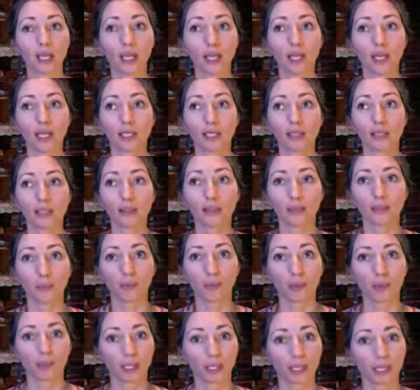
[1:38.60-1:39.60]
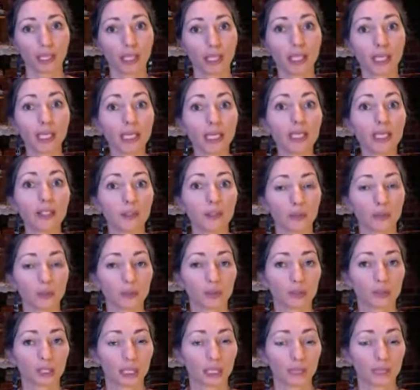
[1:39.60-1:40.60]
something in
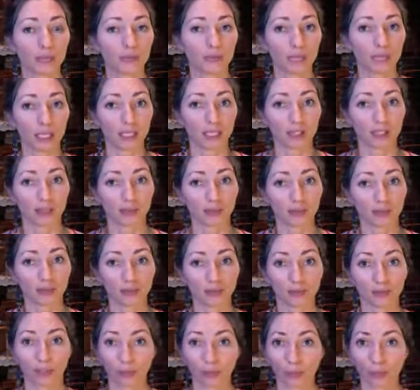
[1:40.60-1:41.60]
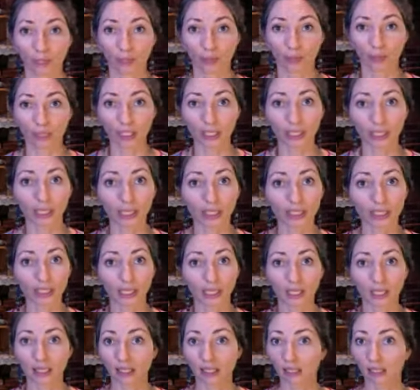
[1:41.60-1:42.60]
yourself that is very unique
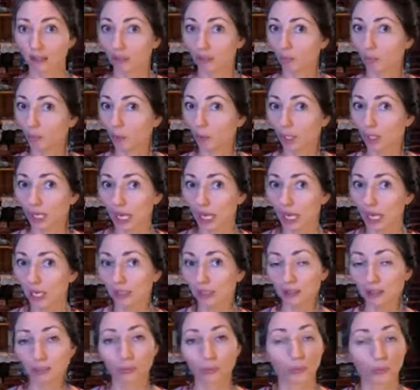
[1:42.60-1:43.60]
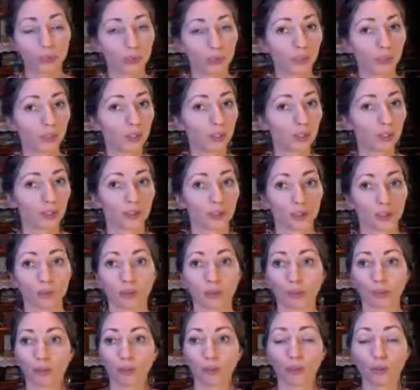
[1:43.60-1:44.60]
and that someone else would not
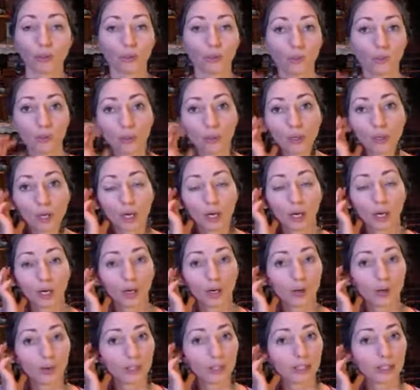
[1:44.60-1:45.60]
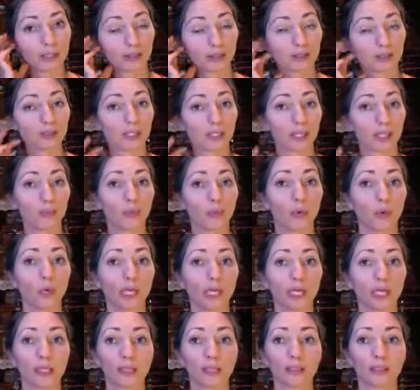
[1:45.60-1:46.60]
do in the same
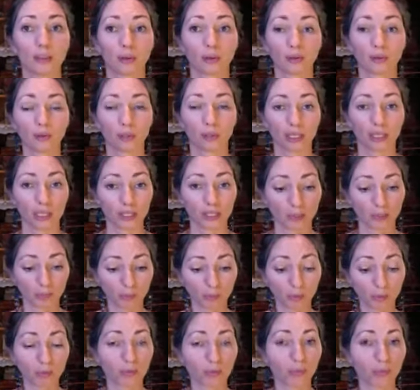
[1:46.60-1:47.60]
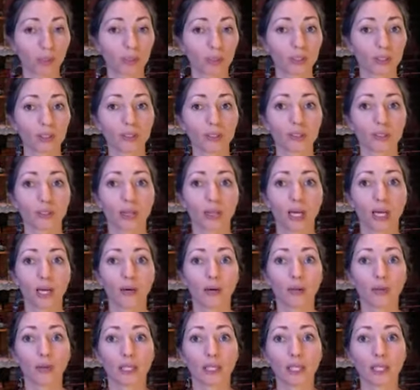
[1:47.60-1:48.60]
way. So the little movements I
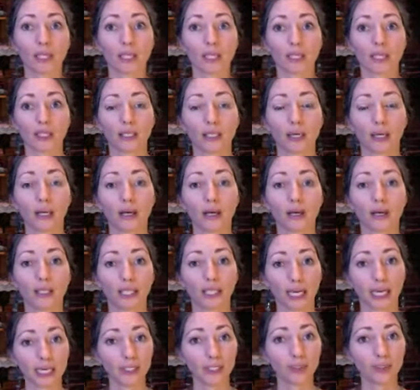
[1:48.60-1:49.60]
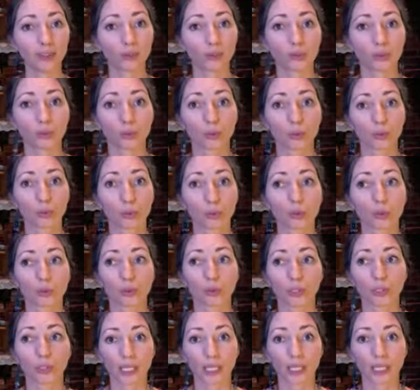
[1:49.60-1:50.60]
will guide you through
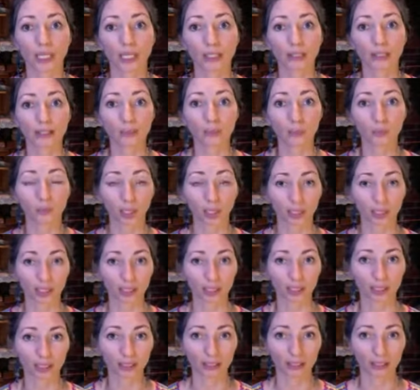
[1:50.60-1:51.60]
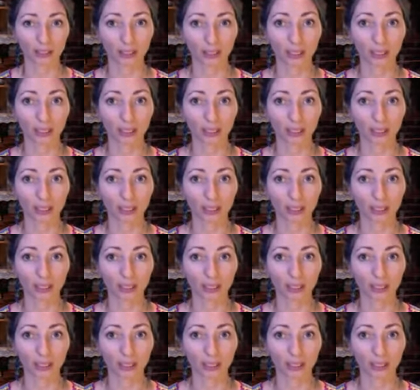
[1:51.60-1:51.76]
today in this practice